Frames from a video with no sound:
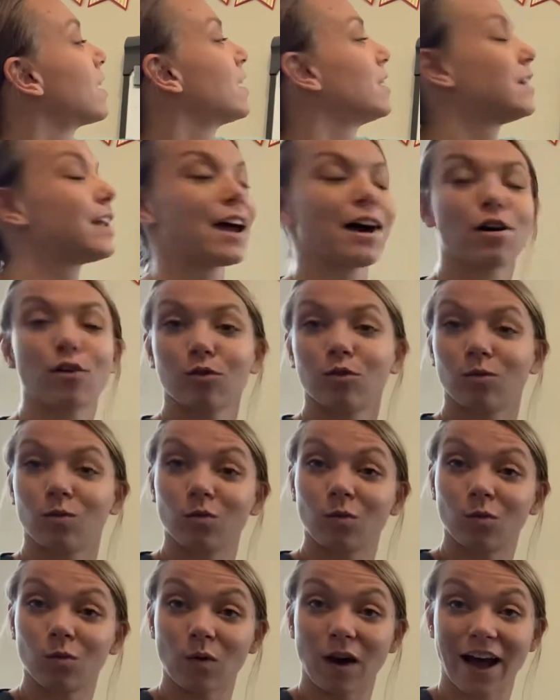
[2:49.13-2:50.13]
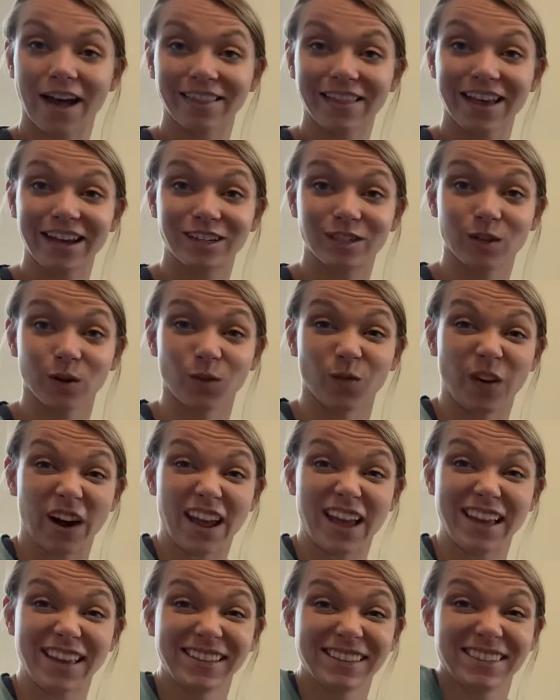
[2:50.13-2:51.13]
Now, I like to
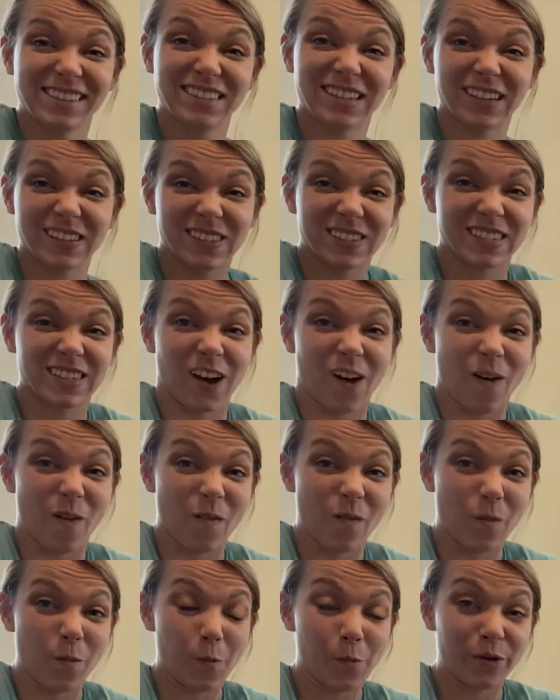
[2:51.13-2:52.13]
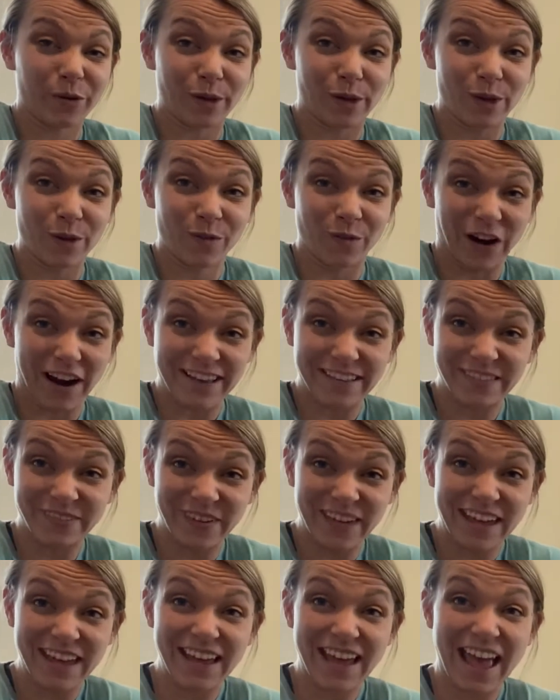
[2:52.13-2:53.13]
race, so will you race
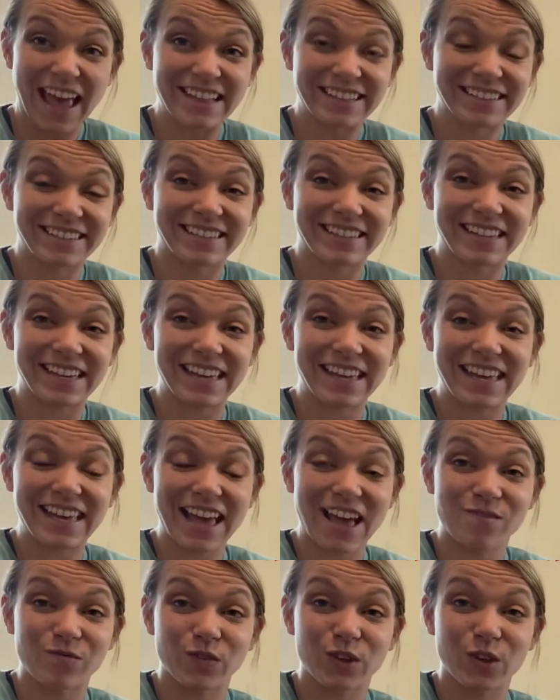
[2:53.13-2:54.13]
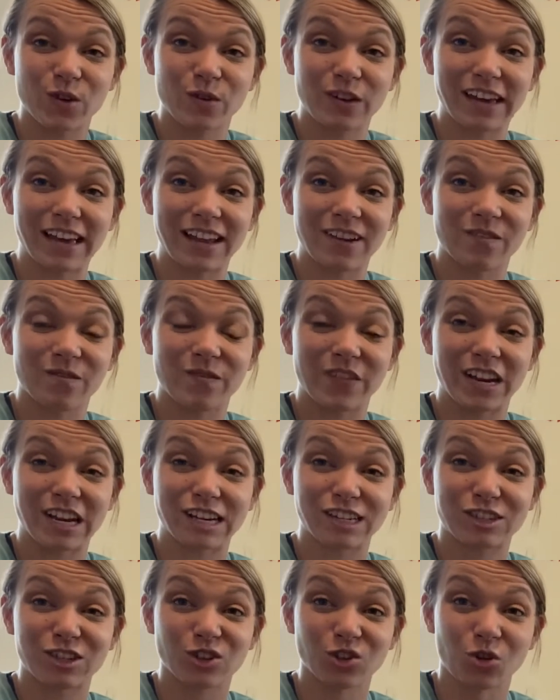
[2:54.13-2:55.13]
me and see if you can
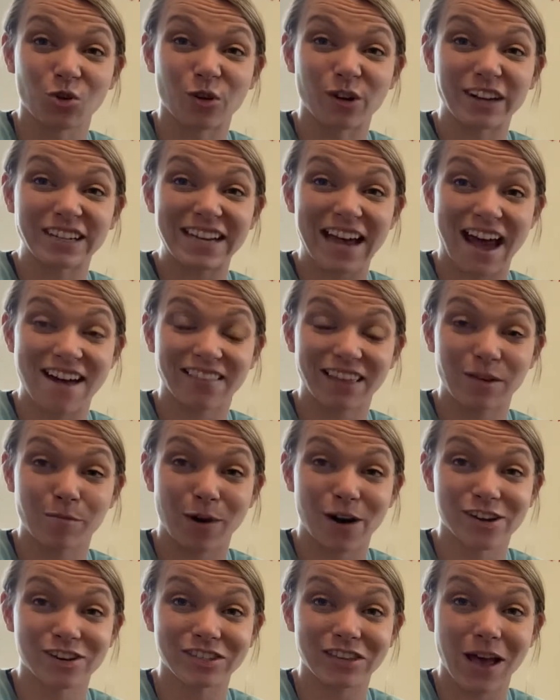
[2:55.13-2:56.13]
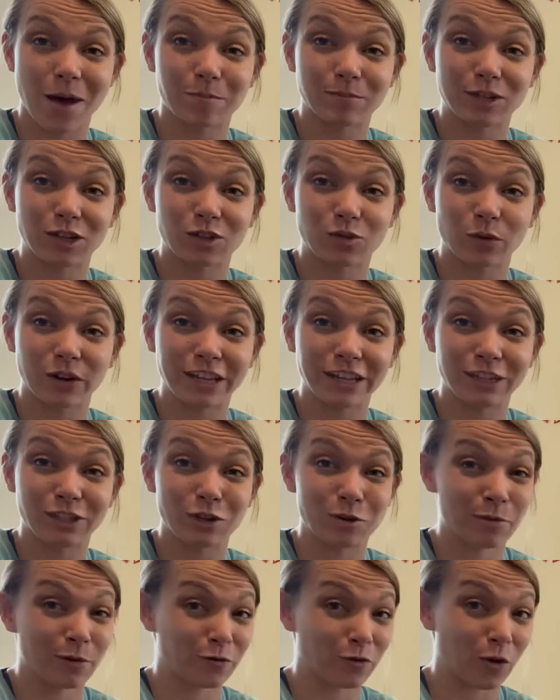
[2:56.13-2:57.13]
finish your tally marks up to
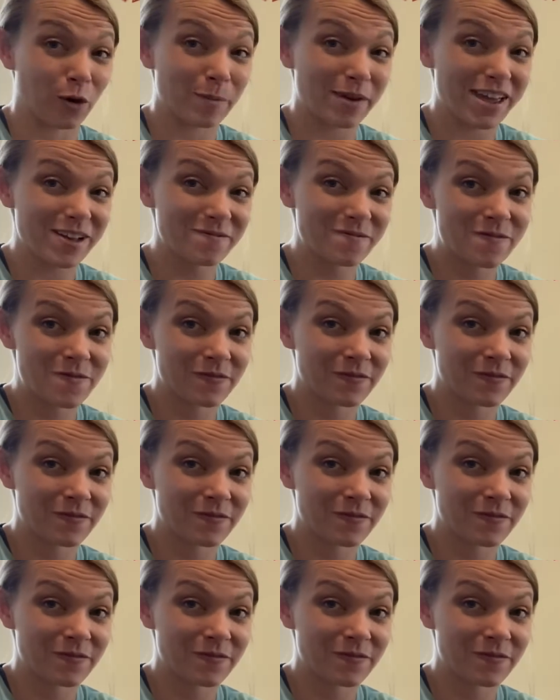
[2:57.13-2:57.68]
22 before me?